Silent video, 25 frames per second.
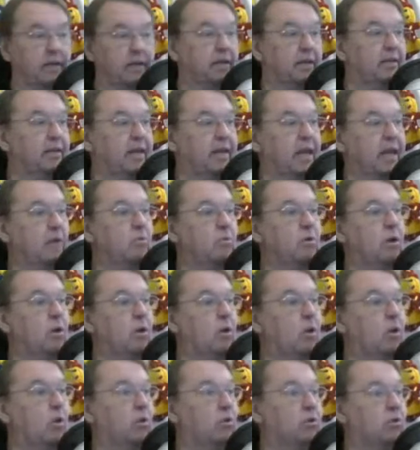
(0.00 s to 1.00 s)
and they will
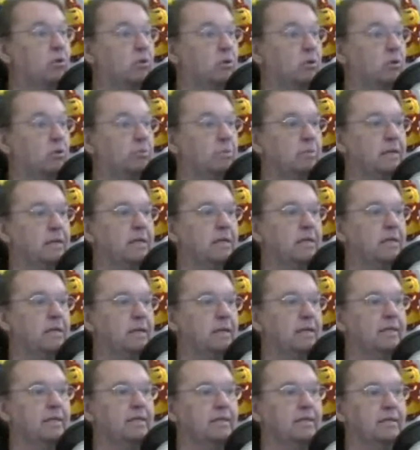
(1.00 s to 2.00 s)
also be
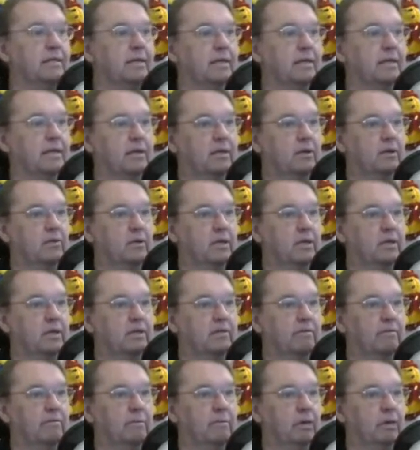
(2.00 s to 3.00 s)
inside the
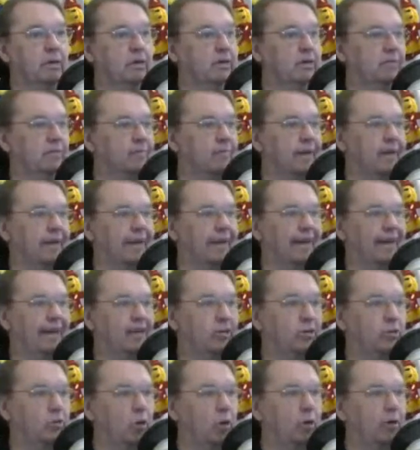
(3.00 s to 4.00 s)
creative part
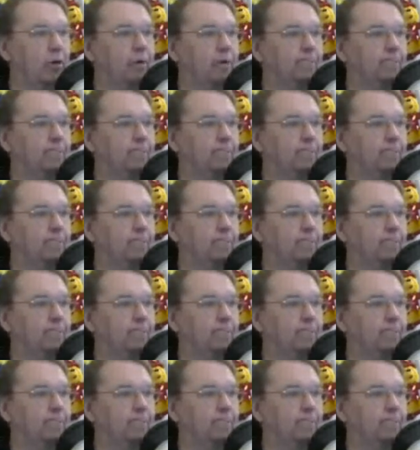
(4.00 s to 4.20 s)
later on.